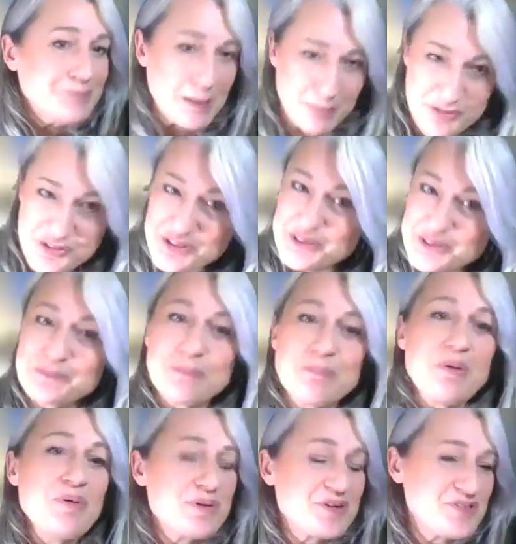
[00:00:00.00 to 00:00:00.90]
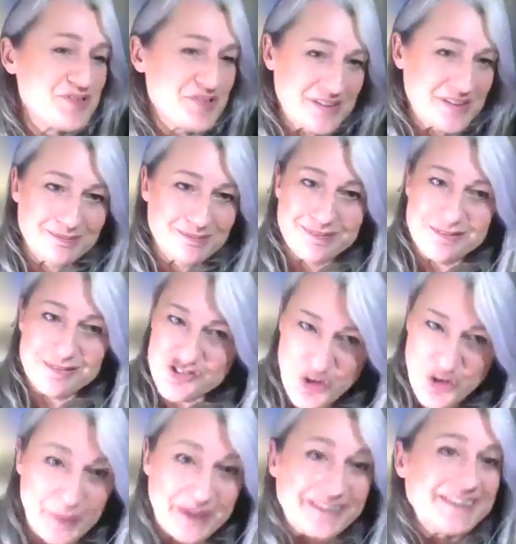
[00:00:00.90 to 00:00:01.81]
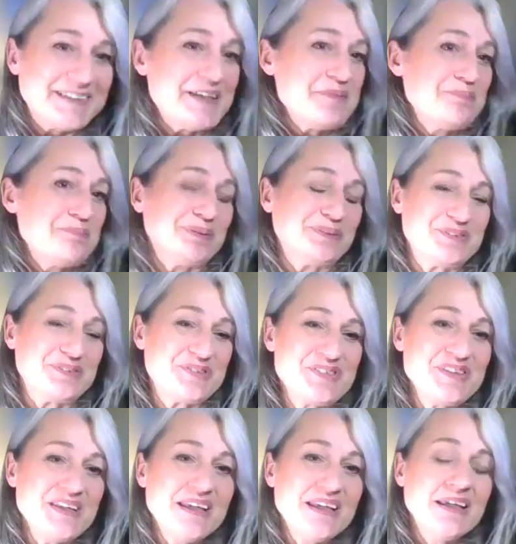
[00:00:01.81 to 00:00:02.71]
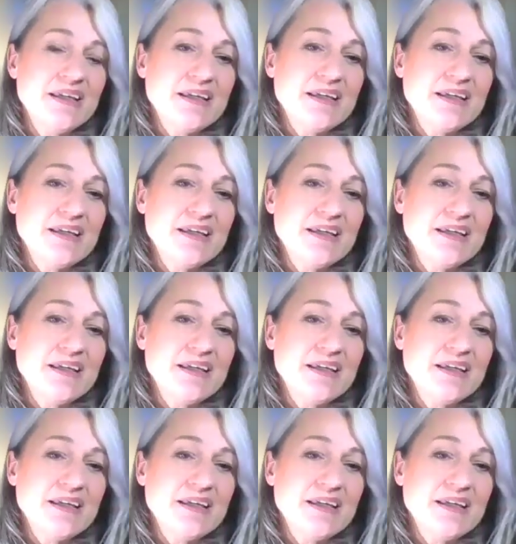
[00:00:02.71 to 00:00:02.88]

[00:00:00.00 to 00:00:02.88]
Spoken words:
publishing the reports and showing the numbers.